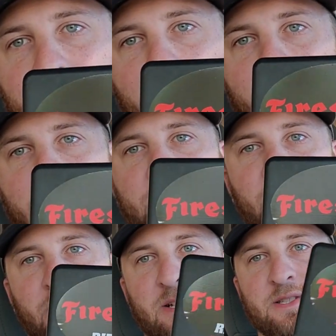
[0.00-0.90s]
who wants
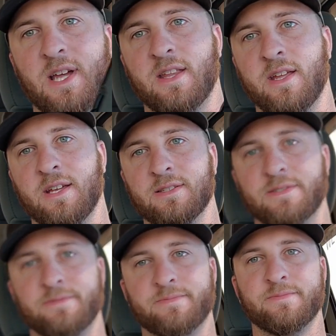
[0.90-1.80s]
to win a set of
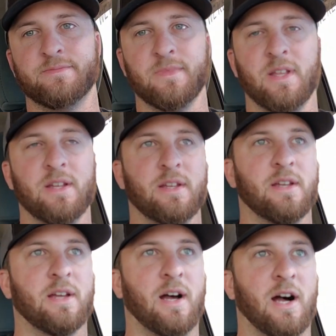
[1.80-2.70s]
these?
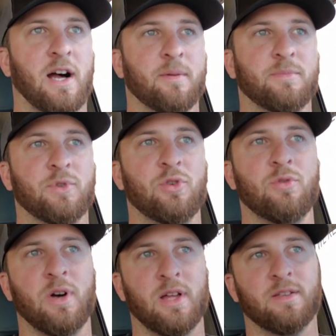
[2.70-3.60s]

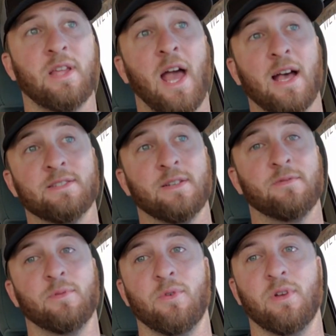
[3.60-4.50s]
As
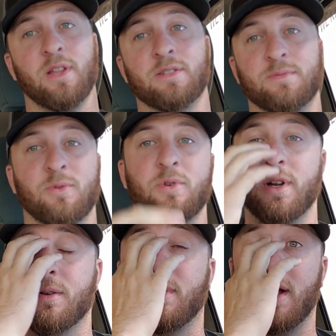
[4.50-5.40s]
of this
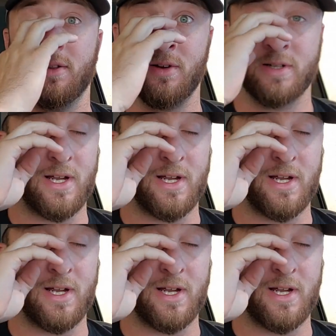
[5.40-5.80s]
morning when I looked,